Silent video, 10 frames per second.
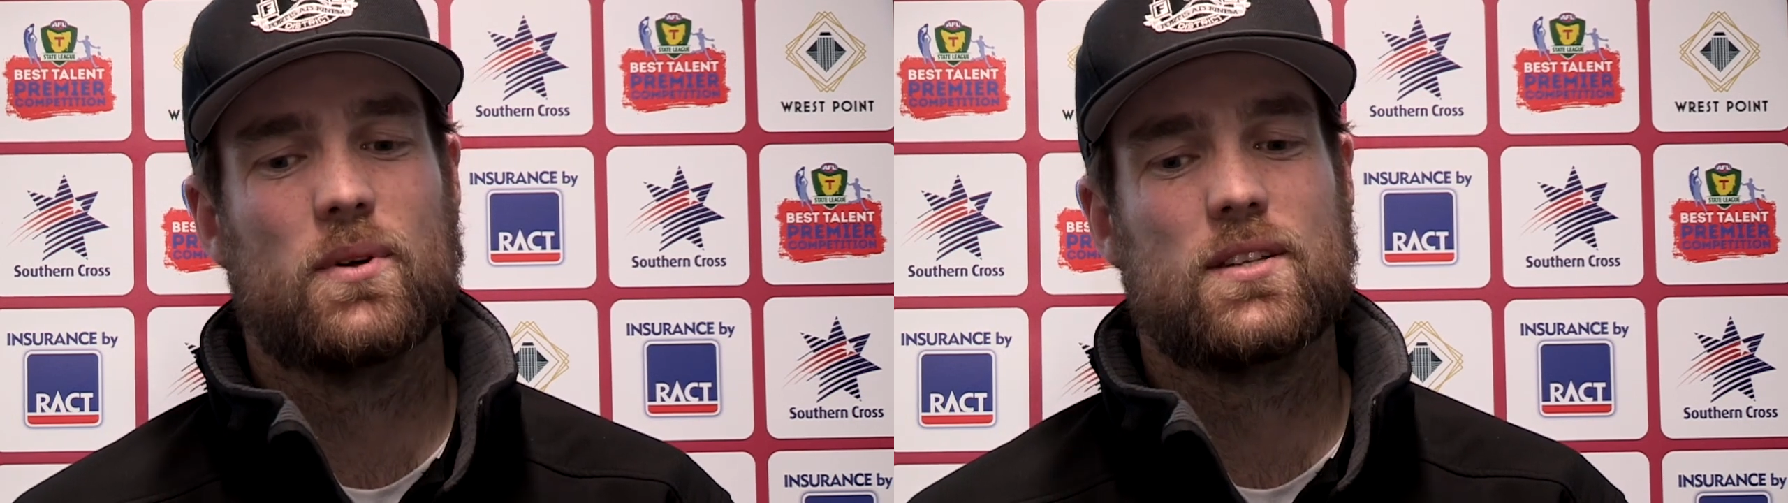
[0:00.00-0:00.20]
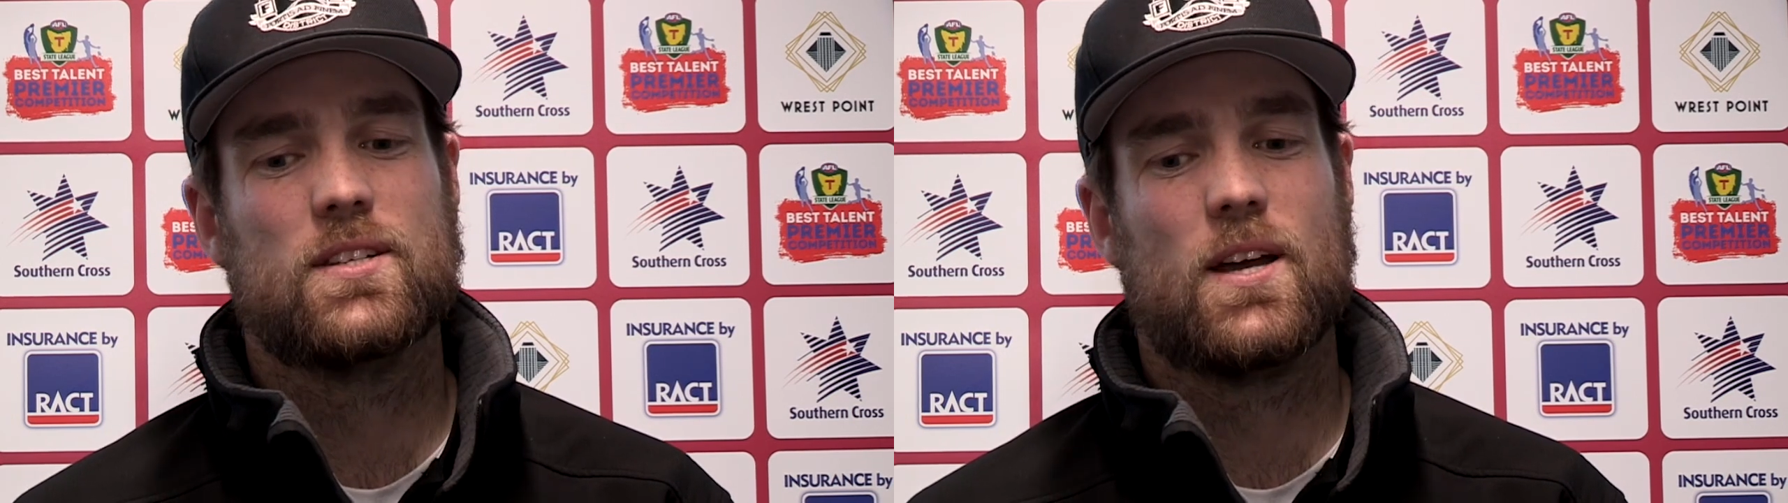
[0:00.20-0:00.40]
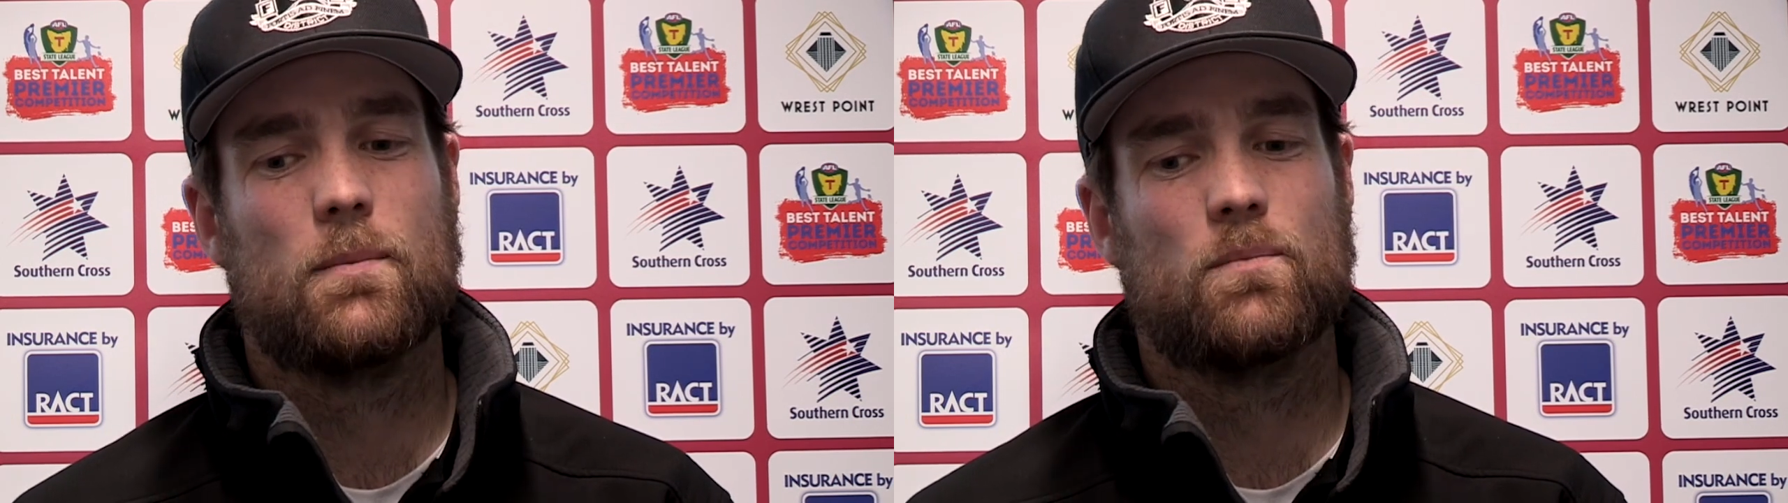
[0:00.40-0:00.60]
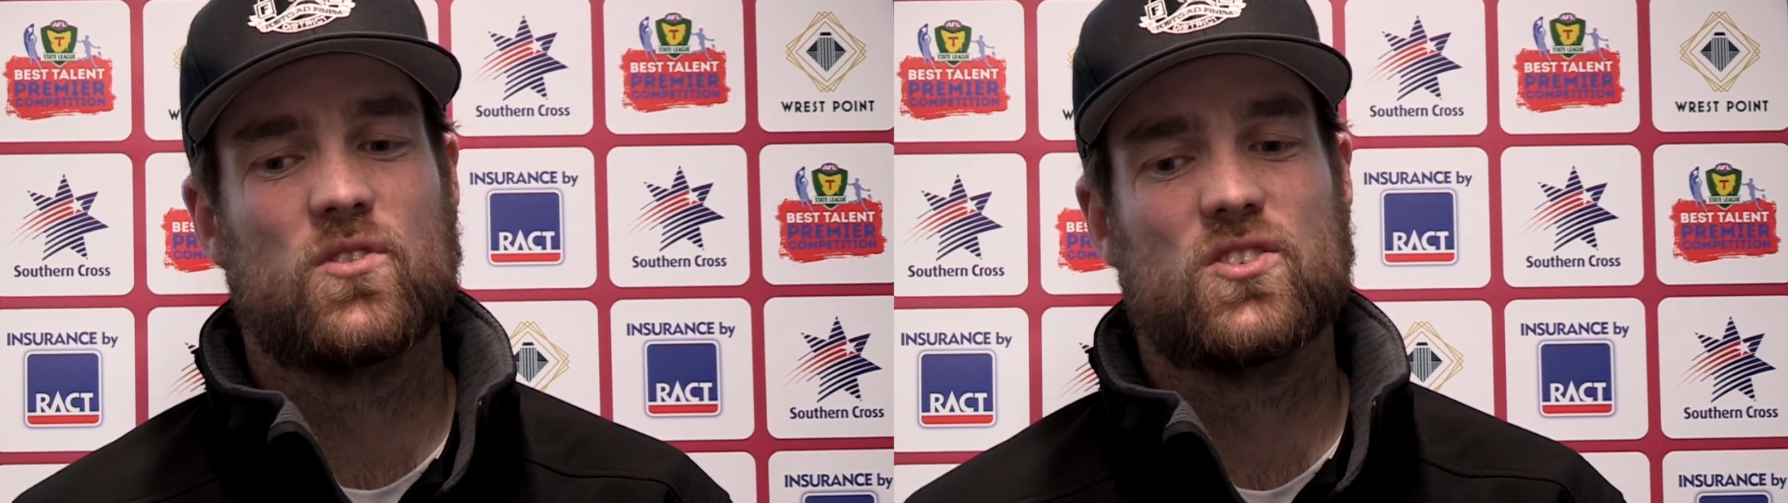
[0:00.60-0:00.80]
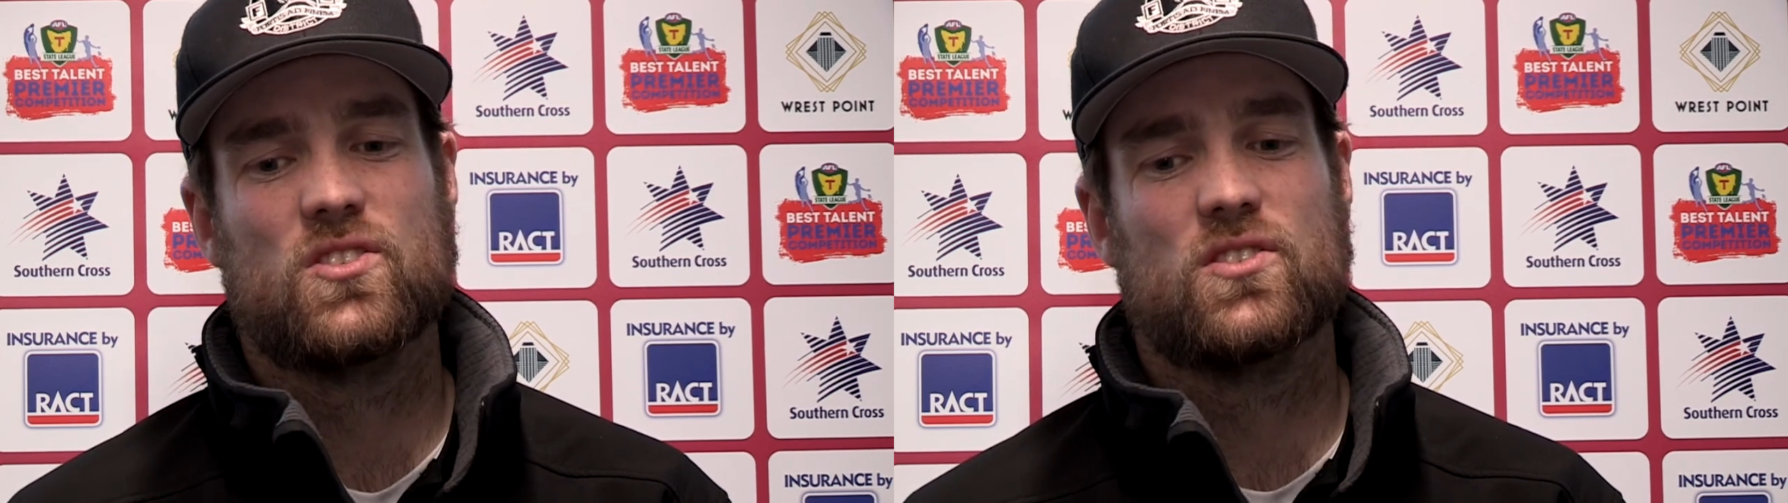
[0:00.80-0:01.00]
but
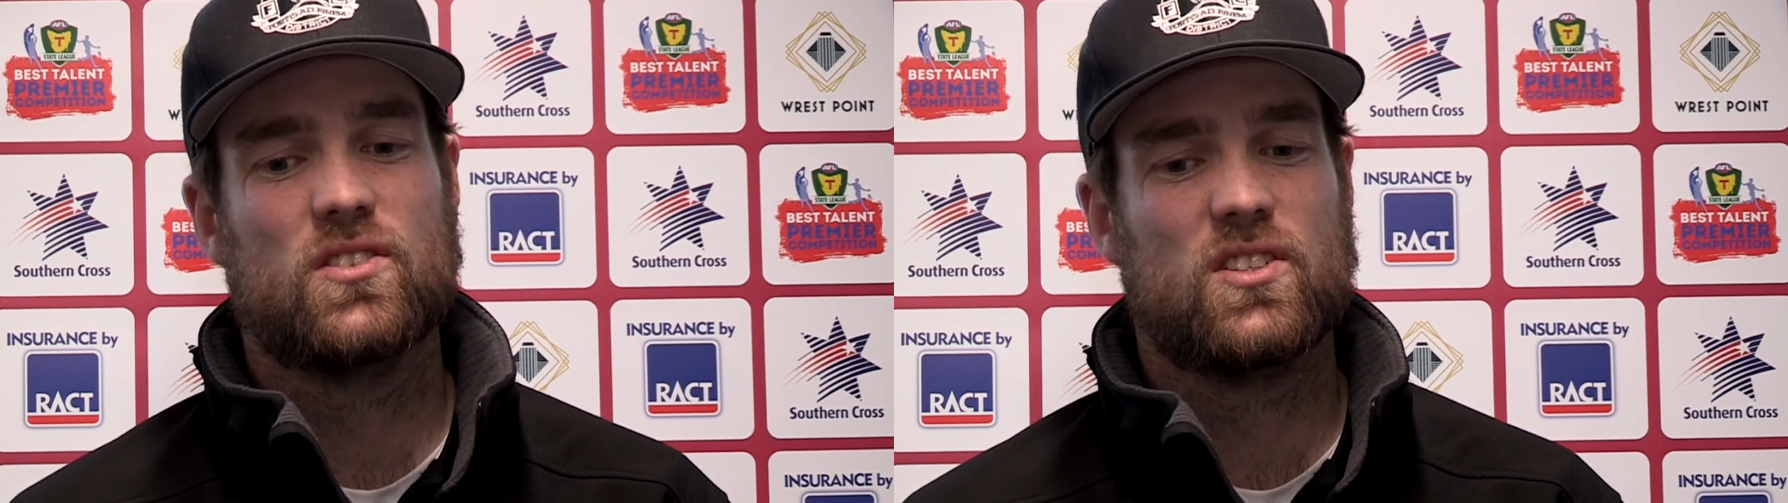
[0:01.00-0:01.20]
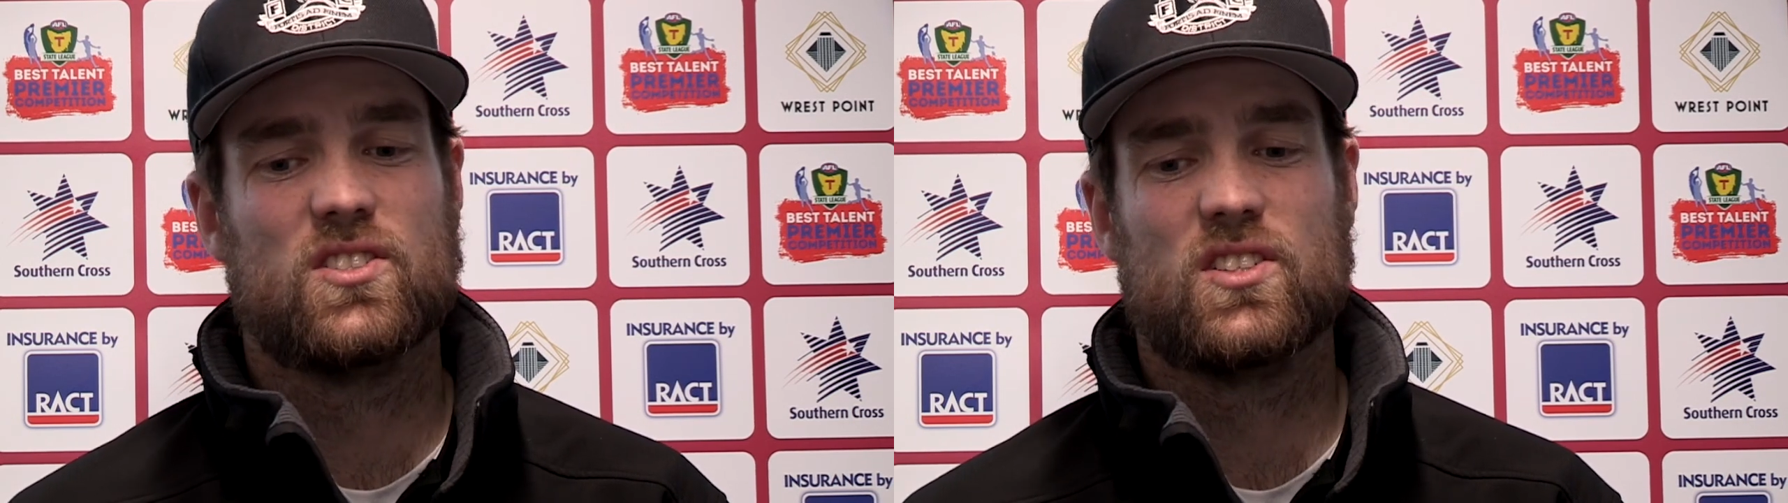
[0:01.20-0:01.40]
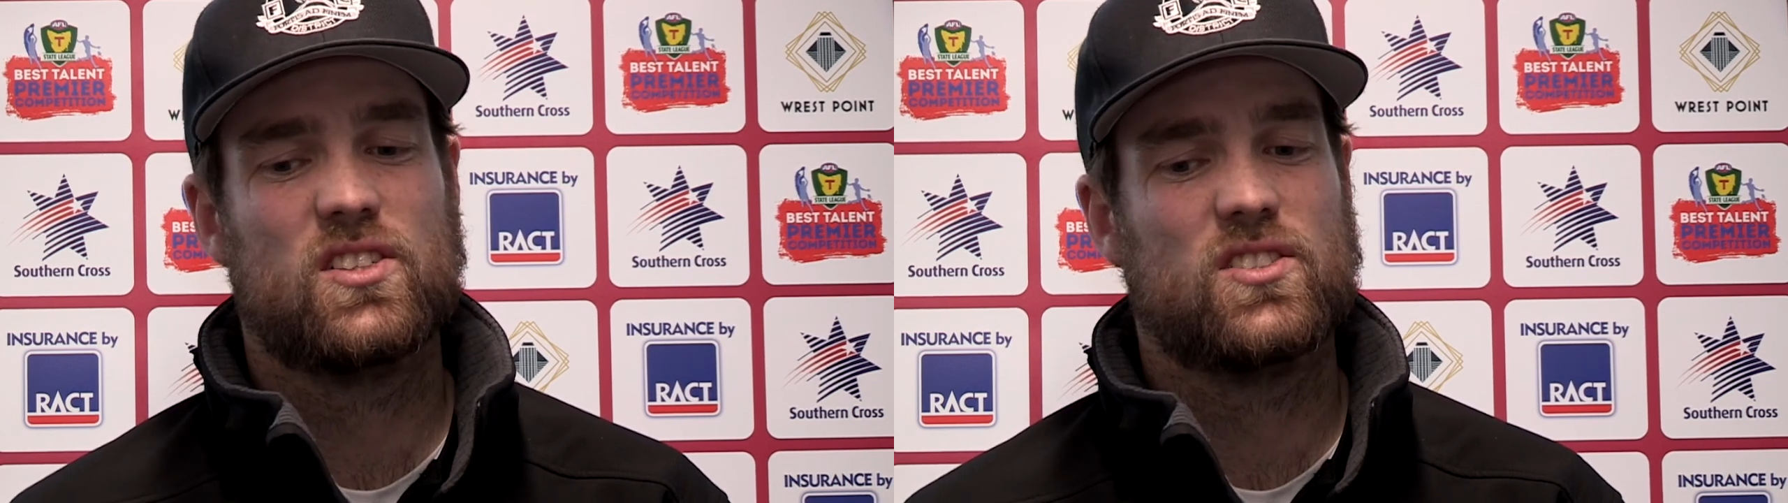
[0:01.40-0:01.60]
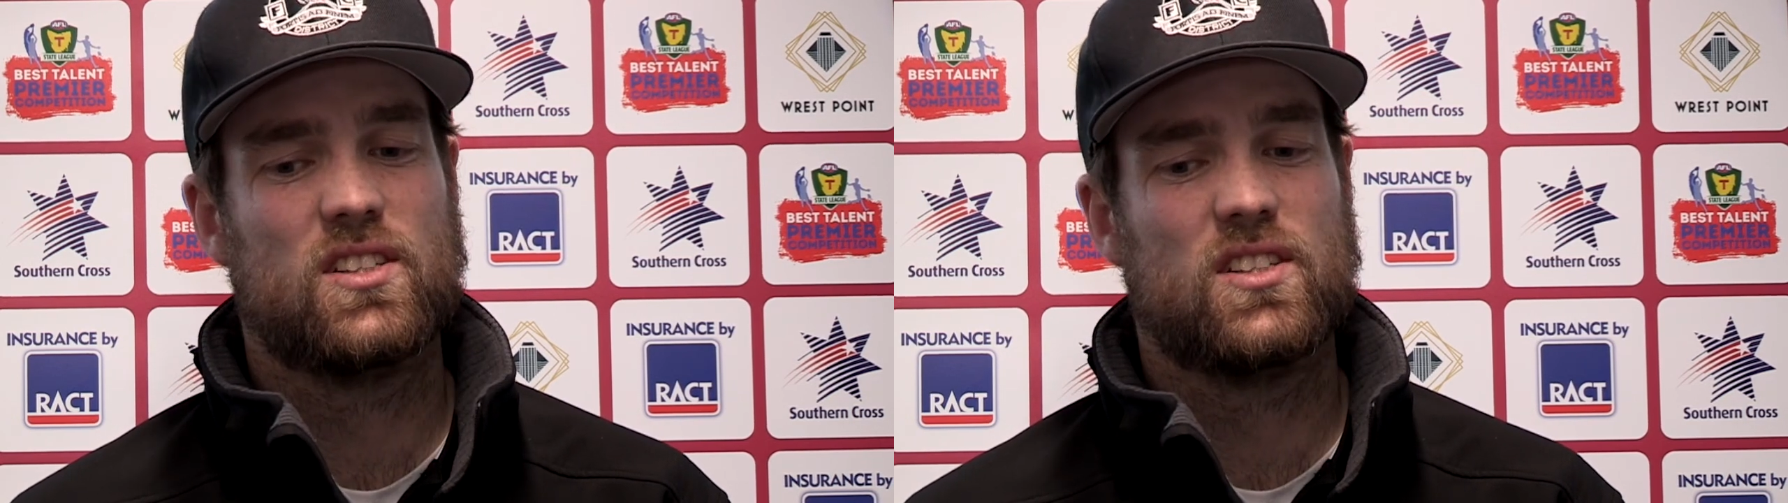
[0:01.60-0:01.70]
it's